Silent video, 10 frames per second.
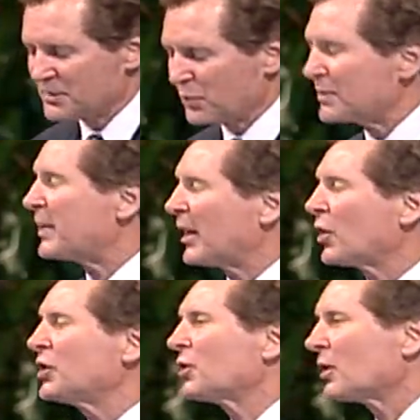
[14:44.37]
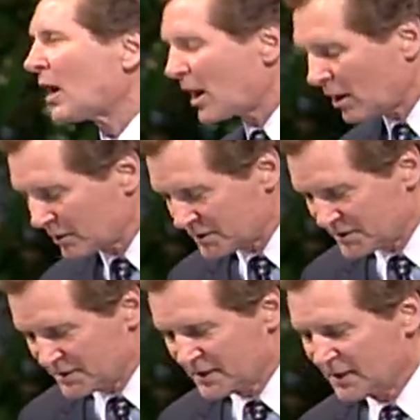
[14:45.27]
"Prepare your
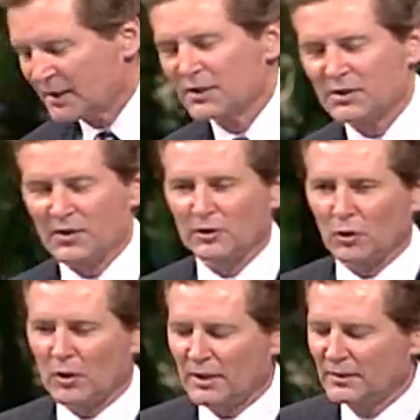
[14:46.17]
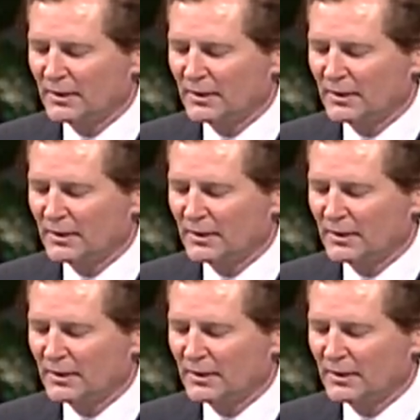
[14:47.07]
hearts to the Lord.